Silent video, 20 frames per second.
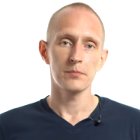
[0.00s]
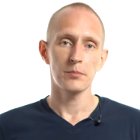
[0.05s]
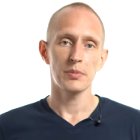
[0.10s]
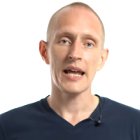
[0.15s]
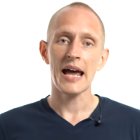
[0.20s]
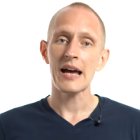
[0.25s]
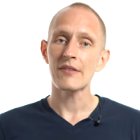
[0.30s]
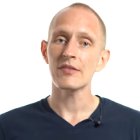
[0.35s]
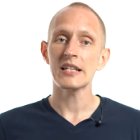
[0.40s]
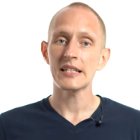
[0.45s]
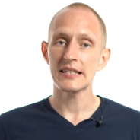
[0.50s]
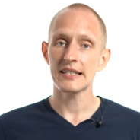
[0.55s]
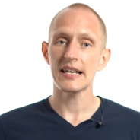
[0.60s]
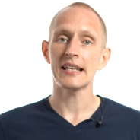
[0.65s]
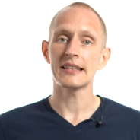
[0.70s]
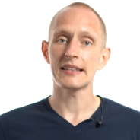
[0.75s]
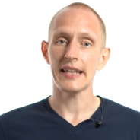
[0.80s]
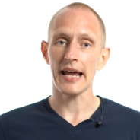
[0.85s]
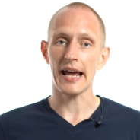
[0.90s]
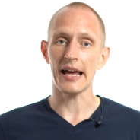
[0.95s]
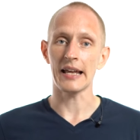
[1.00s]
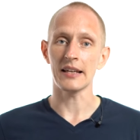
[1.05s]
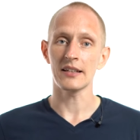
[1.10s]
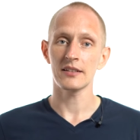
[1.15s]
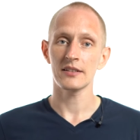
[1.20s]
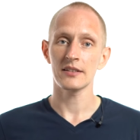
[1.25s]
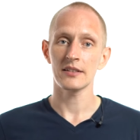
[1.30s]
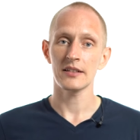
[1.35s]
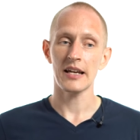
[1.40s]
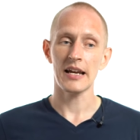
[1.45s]
But having said
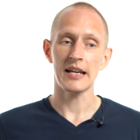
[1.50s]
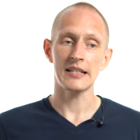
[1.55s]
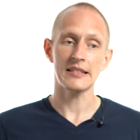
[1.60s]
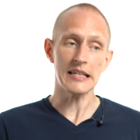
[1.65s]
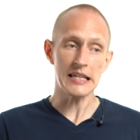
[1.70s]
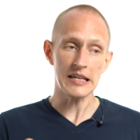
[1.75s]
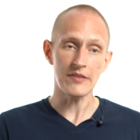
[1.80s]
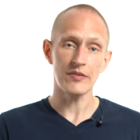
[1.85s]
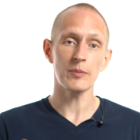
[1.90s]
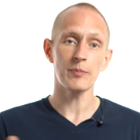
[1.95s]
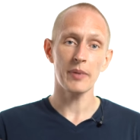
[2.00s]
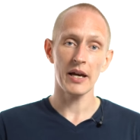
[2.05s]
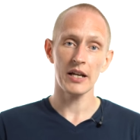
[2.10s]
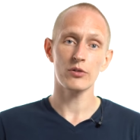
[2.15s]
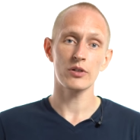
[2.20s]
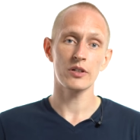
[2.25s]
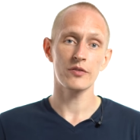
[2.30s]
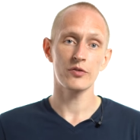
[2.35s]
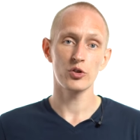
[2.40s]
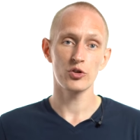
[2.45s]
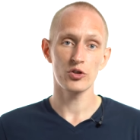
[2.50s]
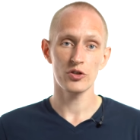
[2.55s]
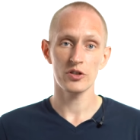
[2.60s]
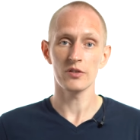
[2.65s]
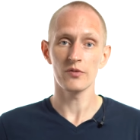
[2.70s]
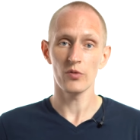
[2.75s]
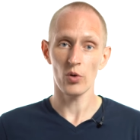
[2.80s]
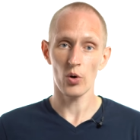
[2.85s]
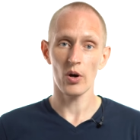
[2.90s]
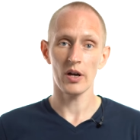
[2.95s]
that, it's even better if you just
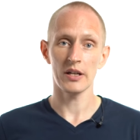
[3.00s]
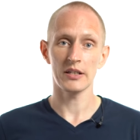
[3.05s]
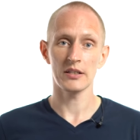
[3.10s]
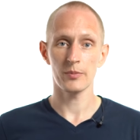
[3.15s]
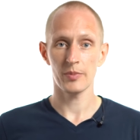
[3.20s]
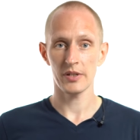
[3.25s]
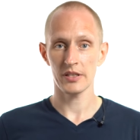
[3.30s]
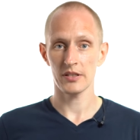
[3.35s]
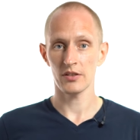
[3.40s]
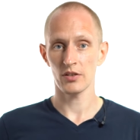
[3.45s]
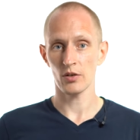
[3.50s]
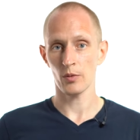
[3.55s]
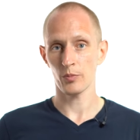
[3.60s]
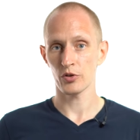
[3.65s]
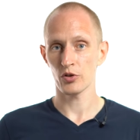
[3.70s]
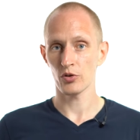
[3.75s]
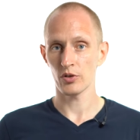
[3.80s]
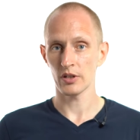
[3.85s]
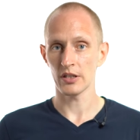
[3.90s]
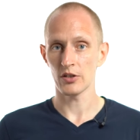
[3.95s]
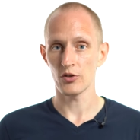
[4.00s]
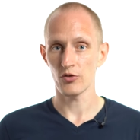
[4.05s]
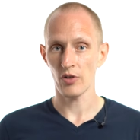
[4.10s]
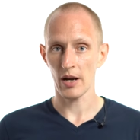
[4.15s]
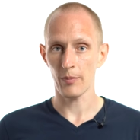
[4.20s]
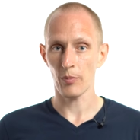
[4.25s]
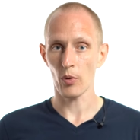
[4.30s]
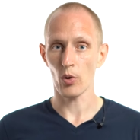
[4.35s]
avoid the business opportunity trap